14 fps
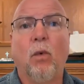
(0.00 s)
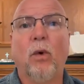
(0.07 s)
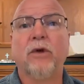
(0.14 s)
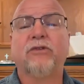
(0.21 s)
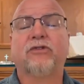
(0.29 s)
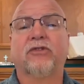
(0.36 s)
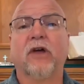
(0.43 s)
Well,
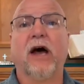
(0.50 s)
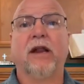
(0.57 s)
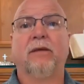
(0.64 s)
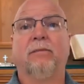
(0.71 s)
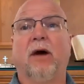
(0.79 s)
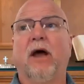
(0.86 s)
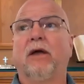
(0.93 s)
which
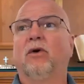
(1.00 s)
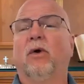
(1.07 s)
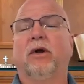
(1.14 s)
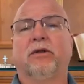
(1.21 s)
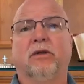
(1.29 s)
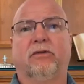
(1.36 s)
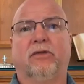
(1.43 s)
side am I
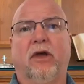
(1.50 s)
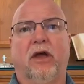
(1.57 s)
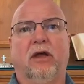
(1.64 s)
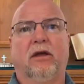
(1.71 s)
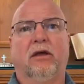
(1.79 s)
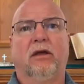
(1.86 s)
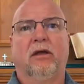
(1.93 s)
going to
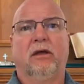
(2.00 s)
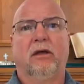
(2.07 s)
take?